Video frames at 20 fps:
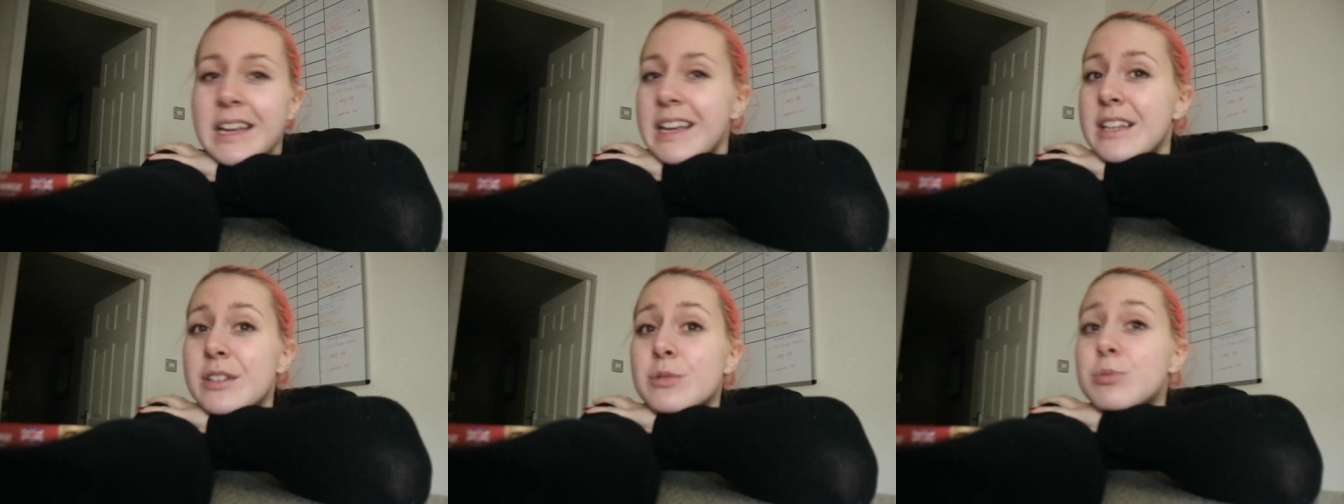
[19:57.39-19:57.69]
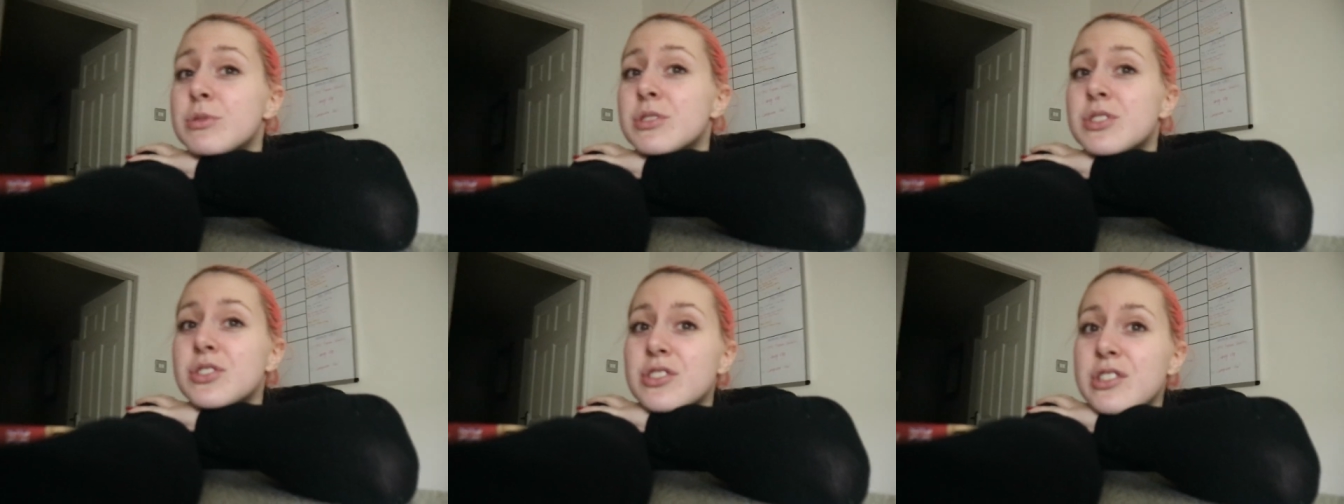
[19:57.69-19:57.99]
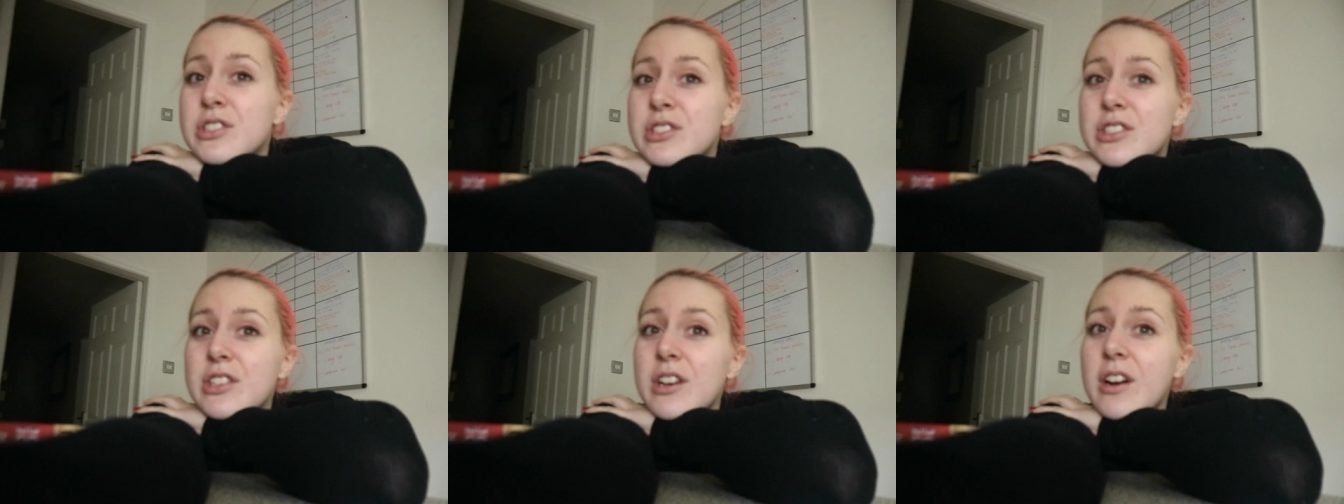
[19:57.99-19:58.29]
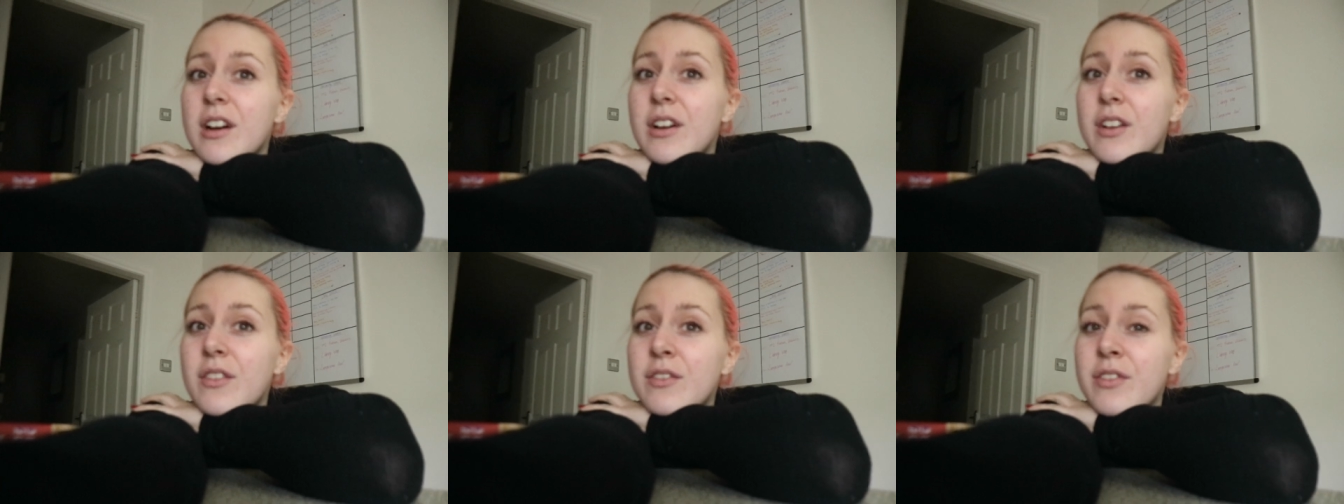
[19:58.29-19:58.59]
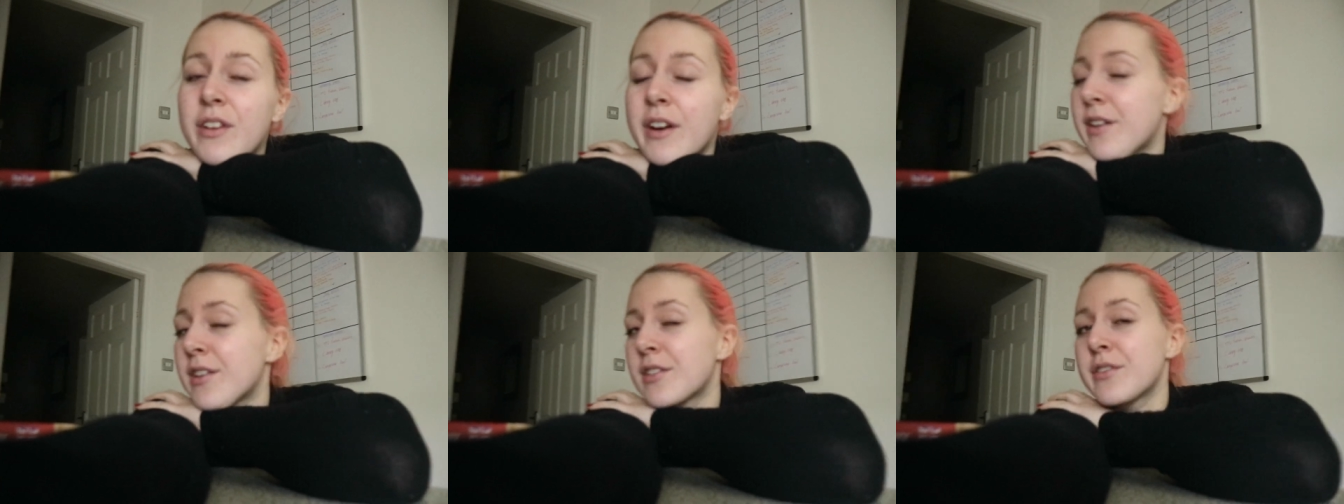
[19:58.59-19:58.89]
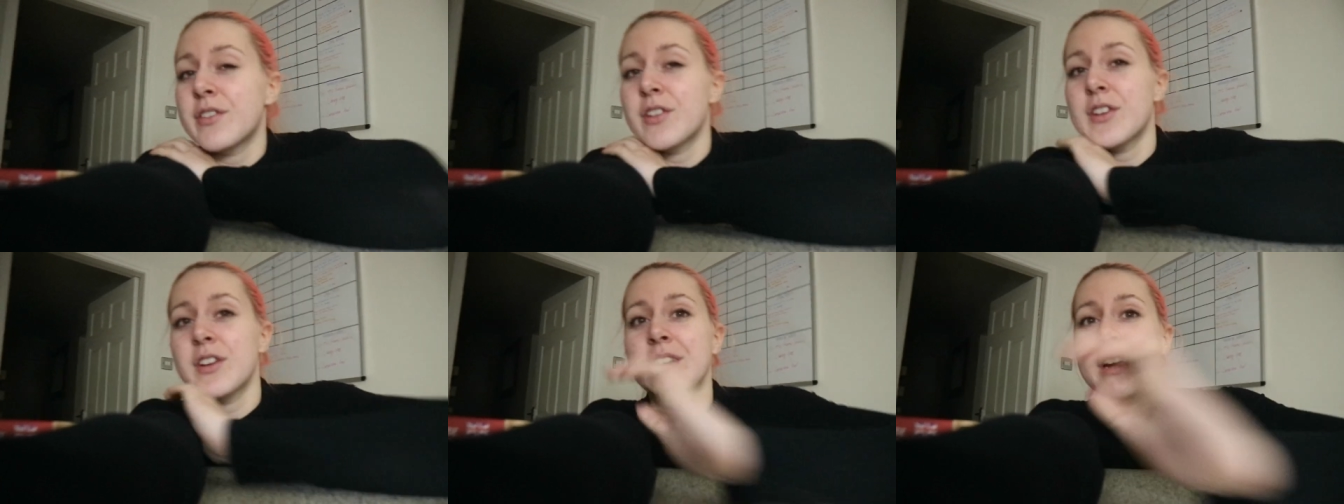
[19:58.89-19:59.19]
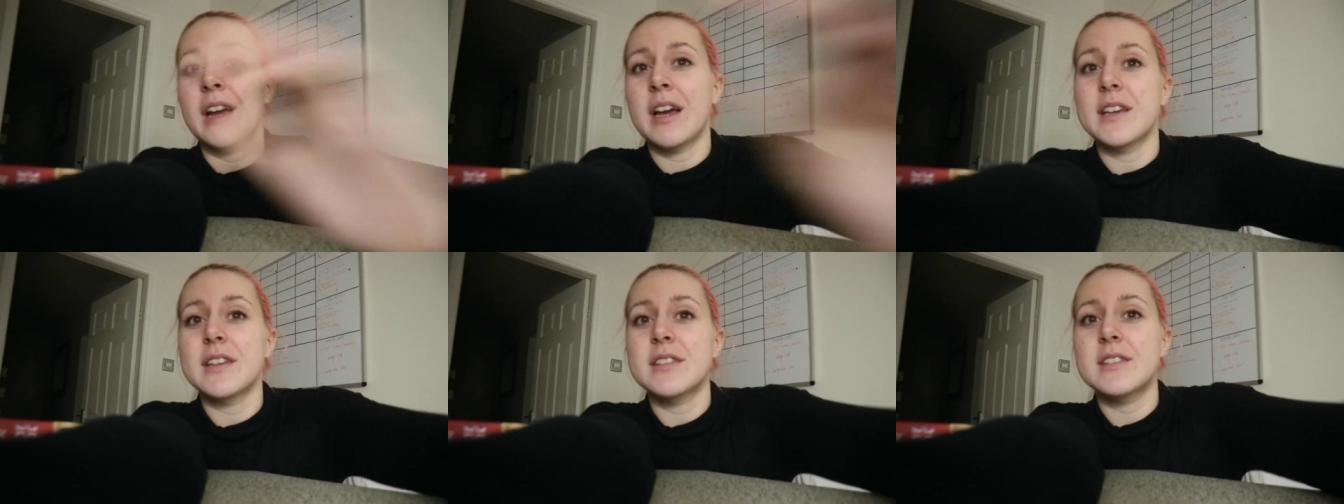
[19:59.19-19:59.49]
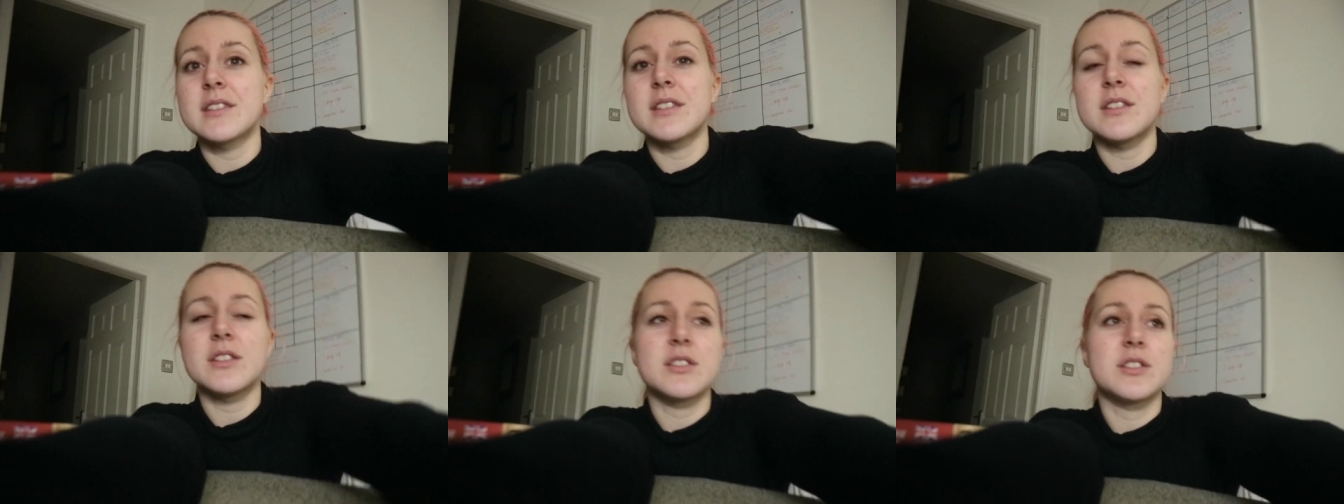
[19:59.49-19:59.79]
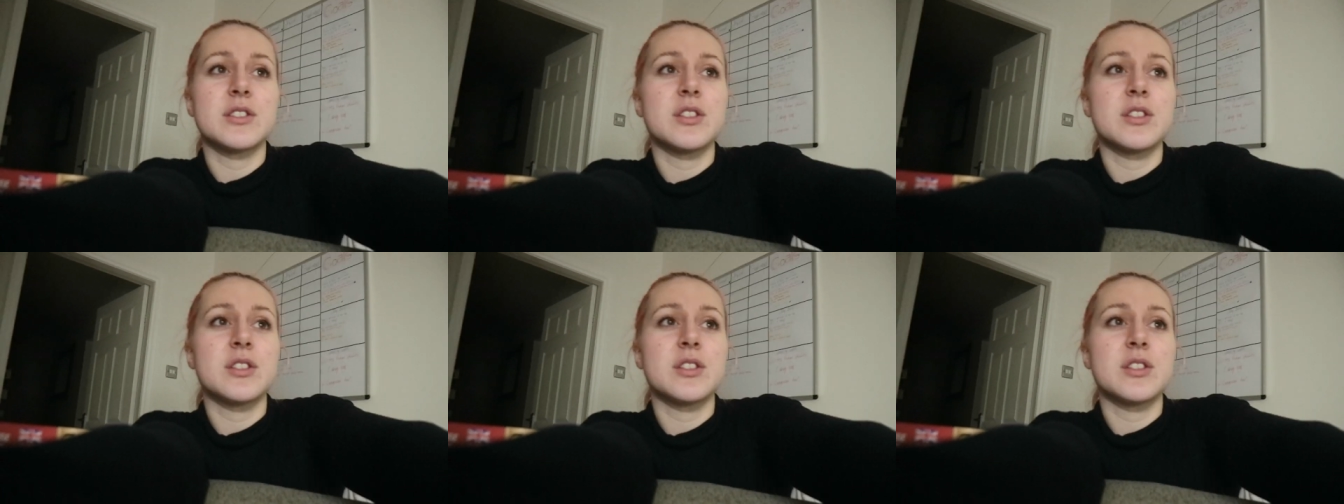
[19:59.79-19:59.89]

It was just very, very nice.